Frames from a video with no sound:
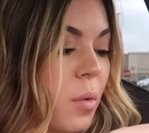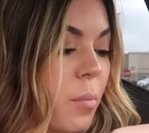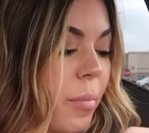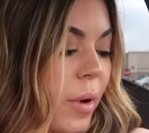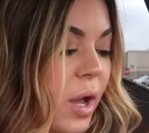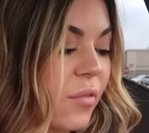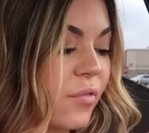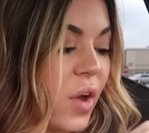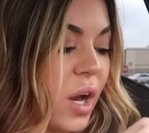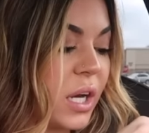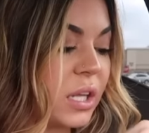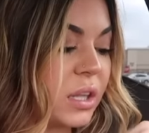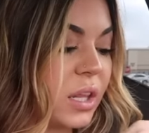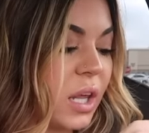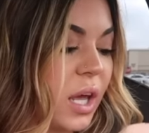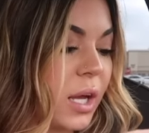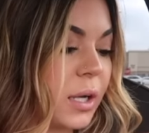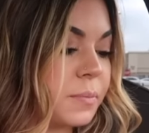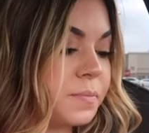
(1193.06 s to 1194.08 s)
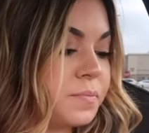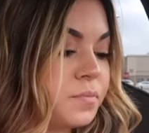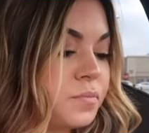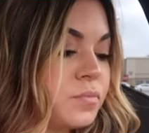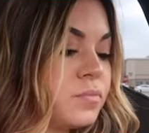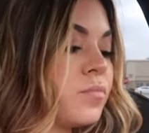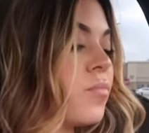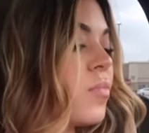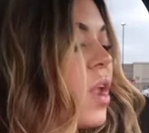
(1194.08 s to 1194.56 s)
But if anything,
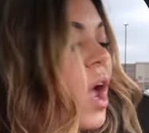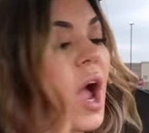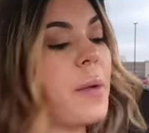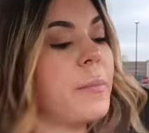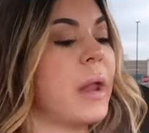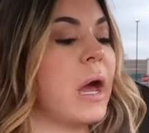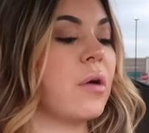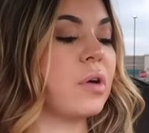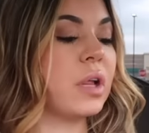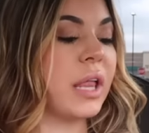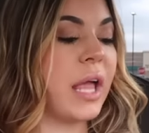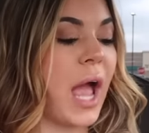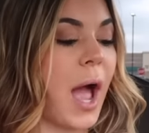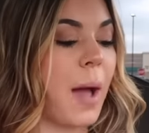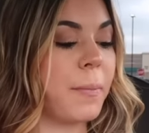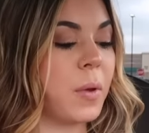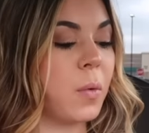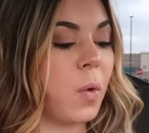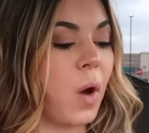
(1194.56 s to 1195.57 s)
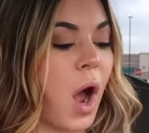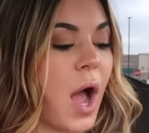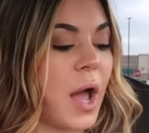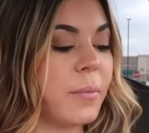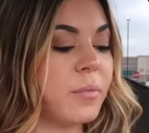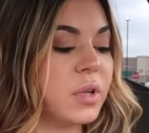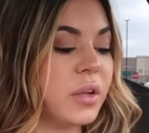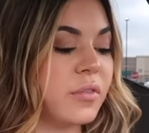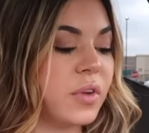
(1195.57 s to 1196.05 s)
I'm not really happy where
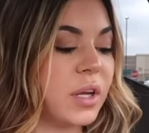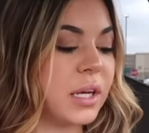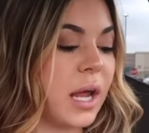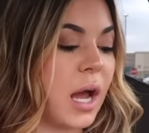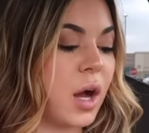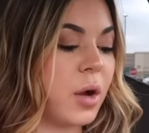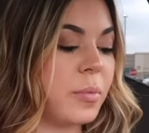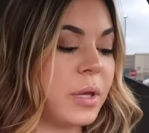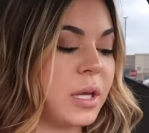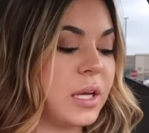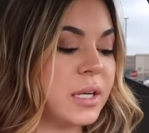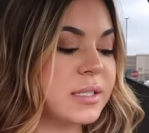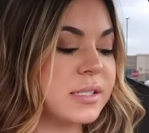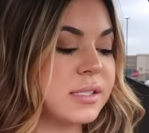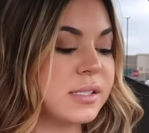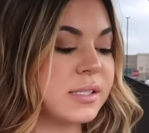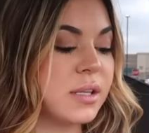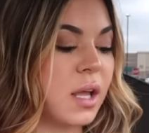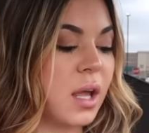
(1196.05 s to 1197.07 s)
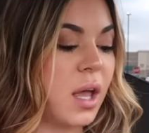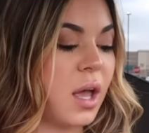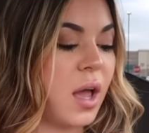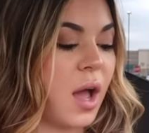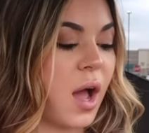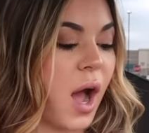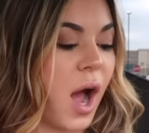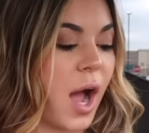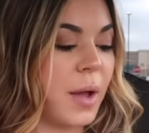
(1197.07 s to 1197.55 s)
I'm living now because
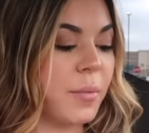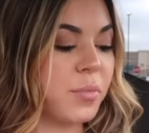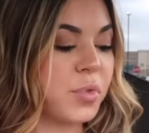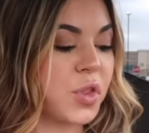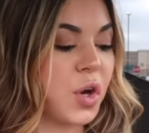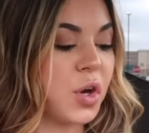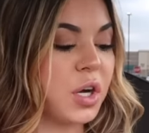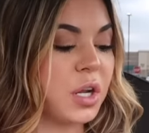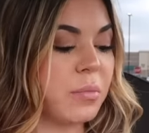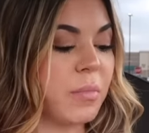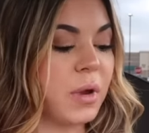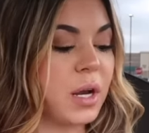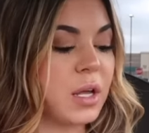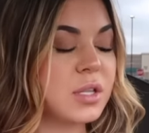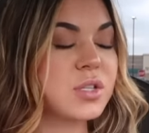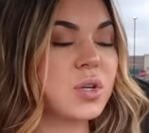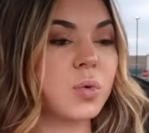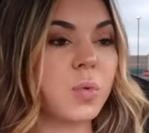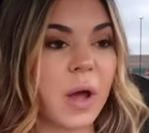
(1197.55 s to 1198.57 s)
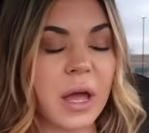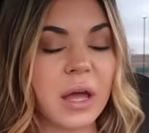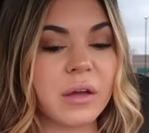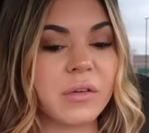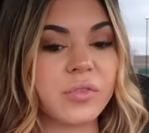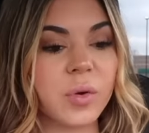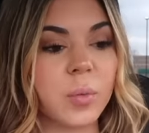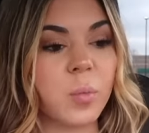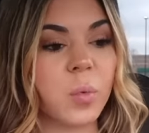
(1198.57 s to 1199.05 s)
I'm 30 minutes
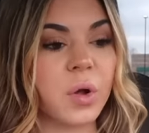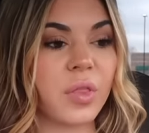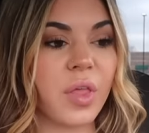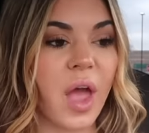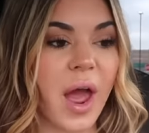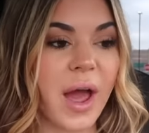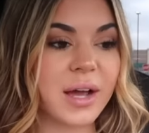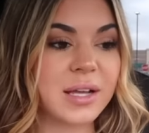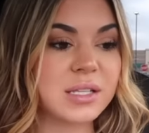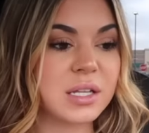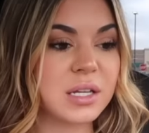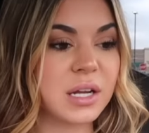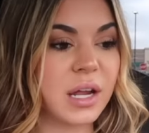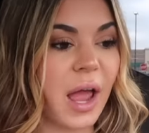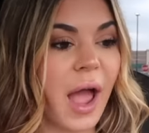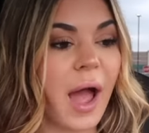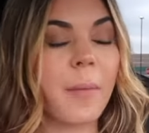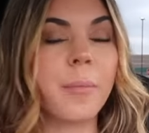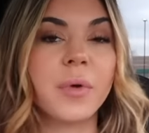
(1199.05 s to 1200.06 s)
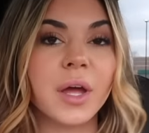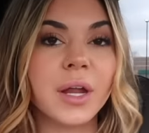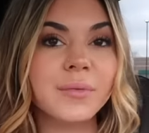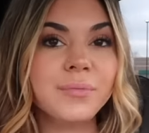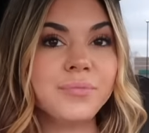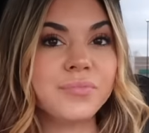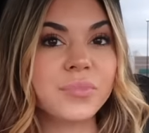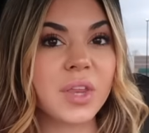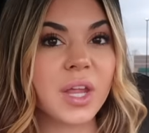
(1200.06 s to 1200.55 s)
away from where the accident
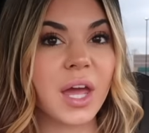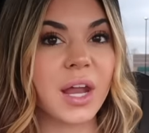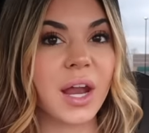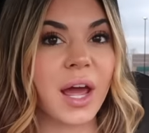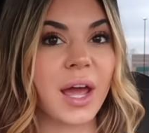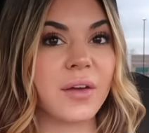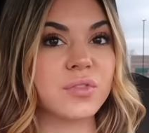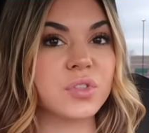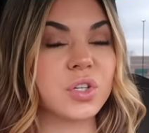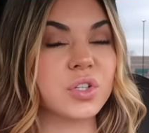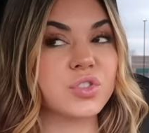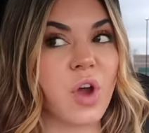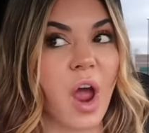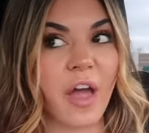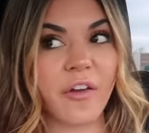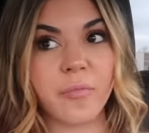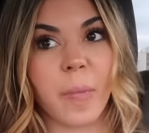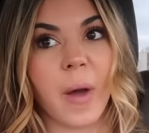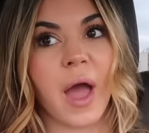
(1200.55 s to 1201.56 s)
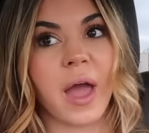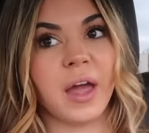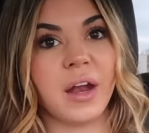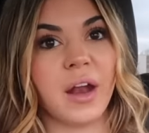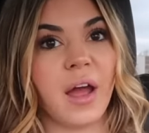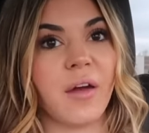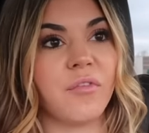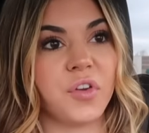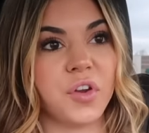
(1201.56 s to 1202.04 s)
happened. and I have to drive by
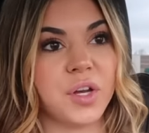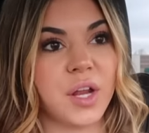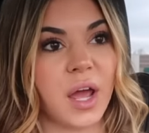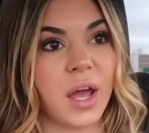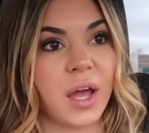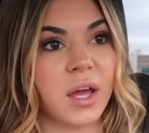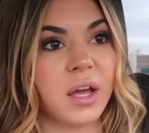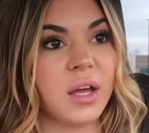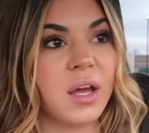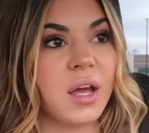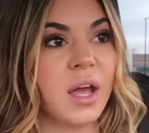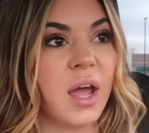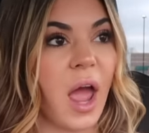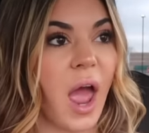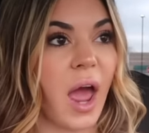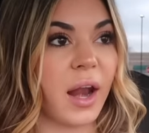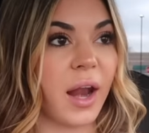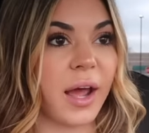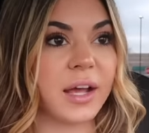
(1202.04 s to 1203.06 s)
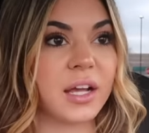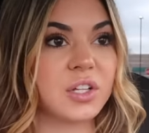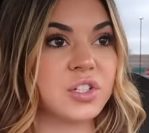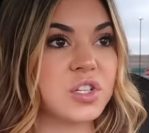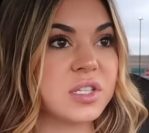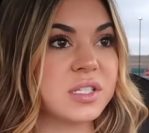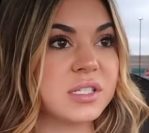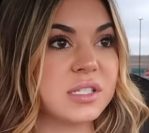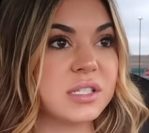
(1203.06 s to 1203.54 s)
it every day, and I can
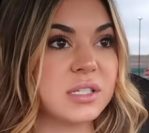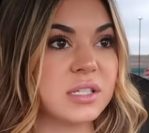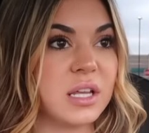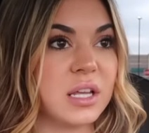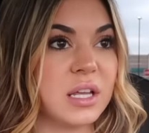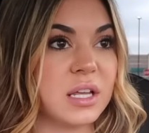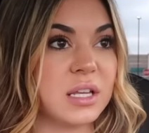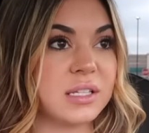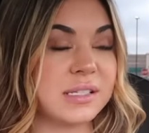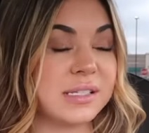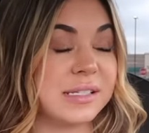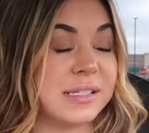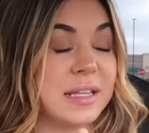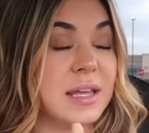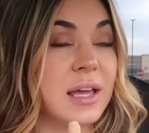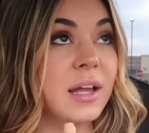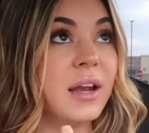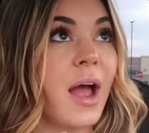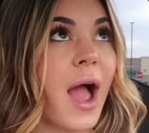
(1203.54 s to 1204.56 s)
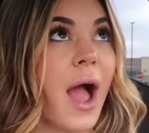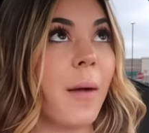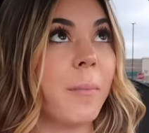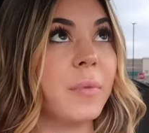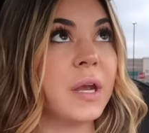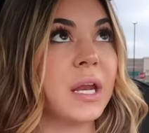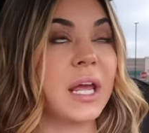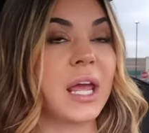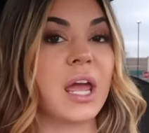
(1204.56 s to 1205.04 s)
just see it
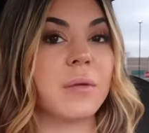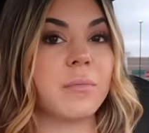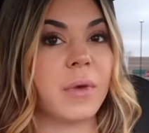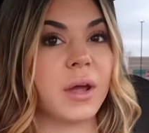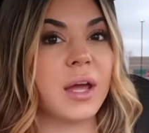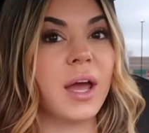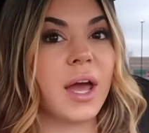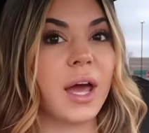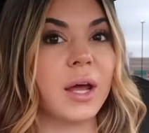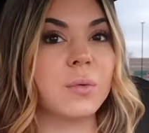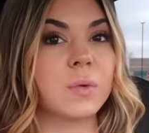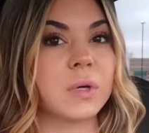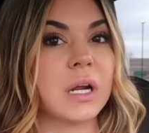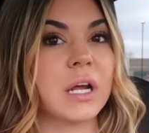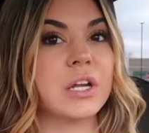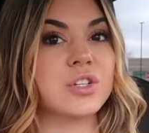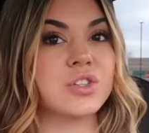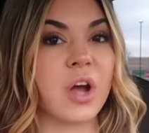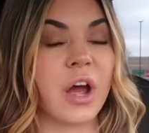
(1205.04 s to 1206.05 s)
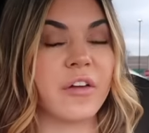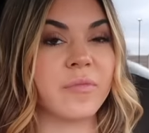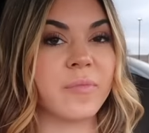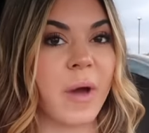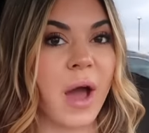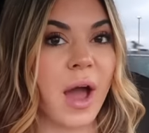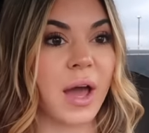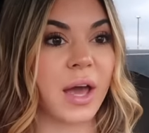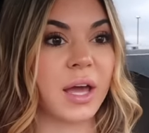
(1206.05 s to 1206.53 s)
happening in my head I drive
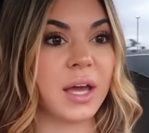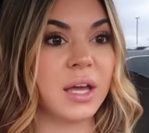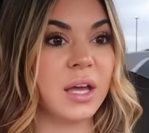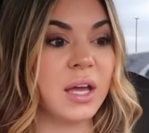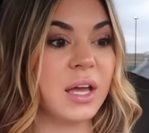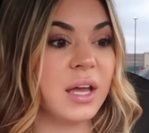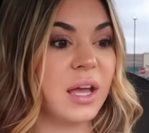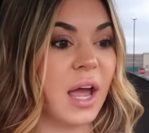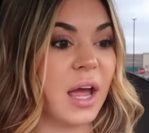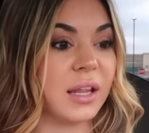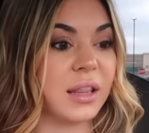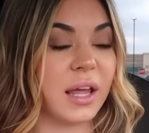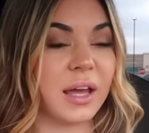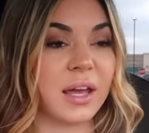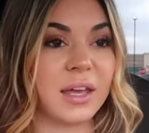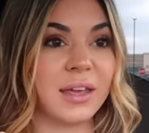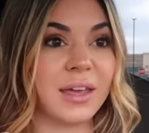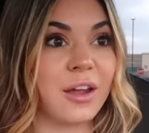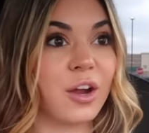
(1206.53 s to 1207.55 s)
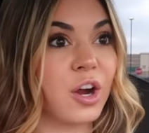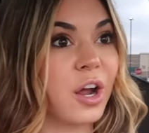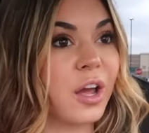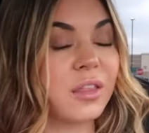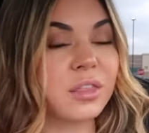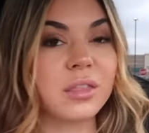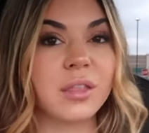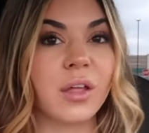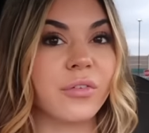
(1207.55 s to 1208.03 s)
by, and like
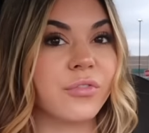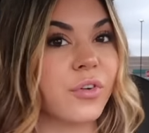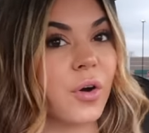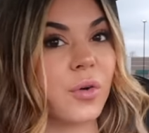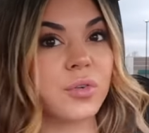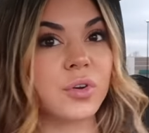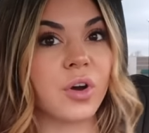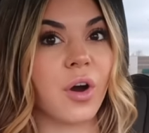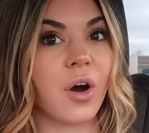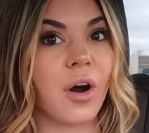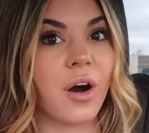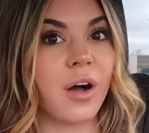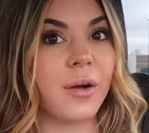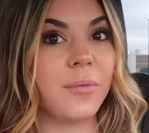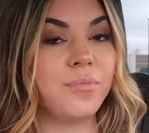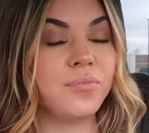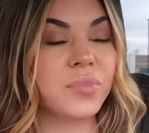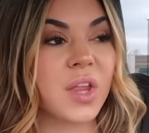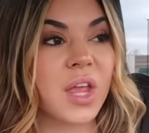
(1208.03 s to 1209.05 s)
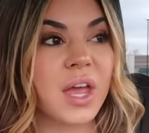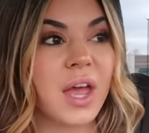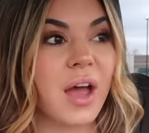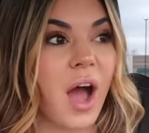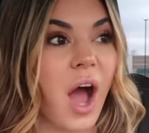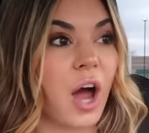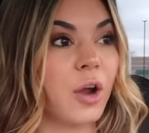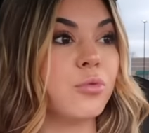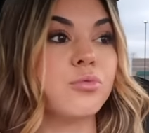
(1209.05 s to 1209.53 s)
hearing the phone call
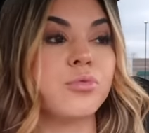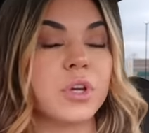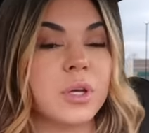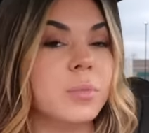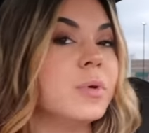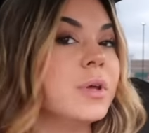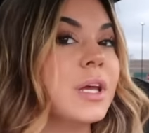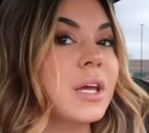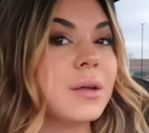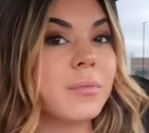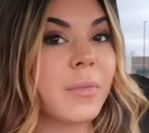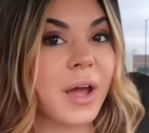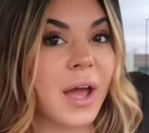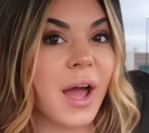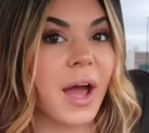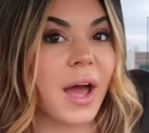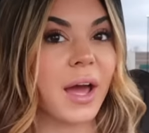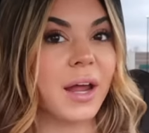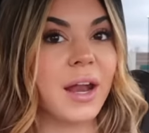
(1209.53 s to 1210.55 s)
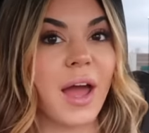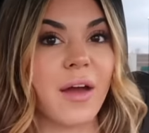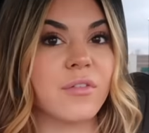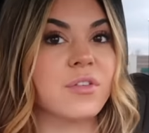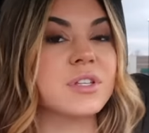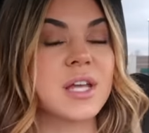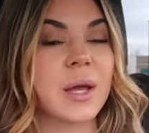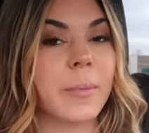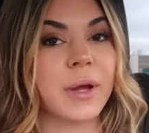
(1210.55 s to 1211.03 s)
on repeat in my head
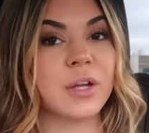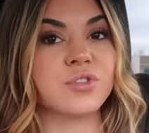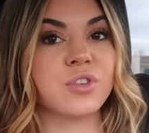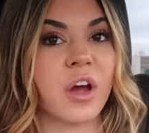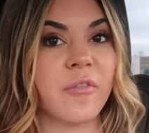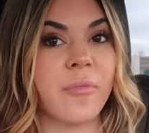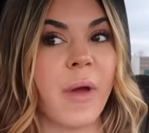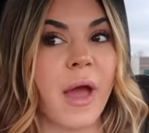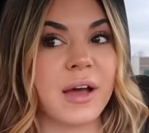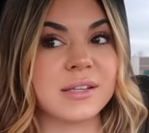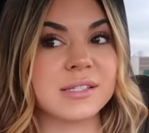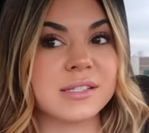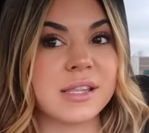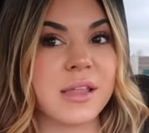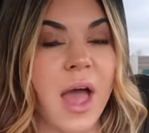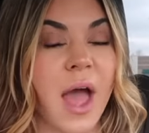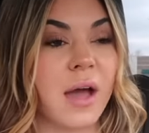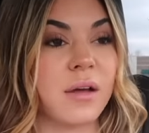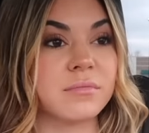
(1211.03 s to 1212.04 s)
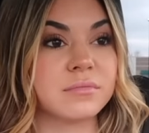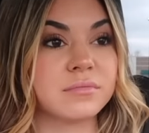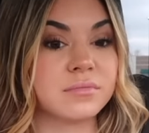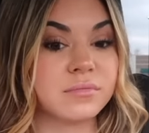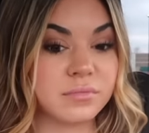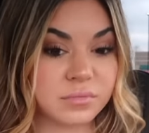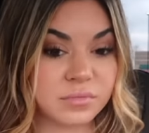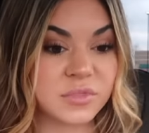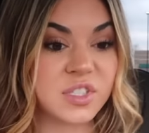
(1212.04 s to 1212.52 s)
every time I drive past that
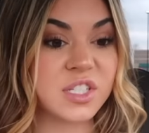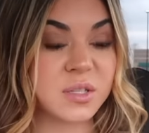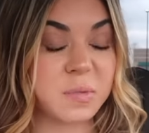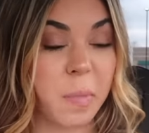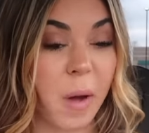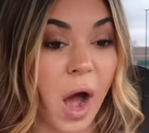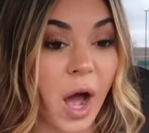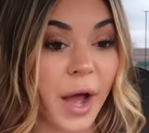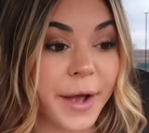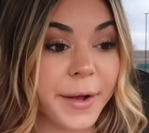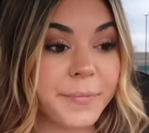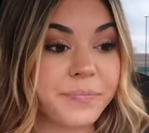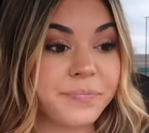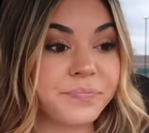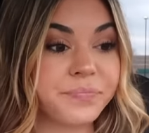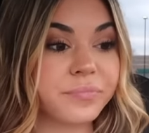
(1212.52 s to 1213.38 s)
spot.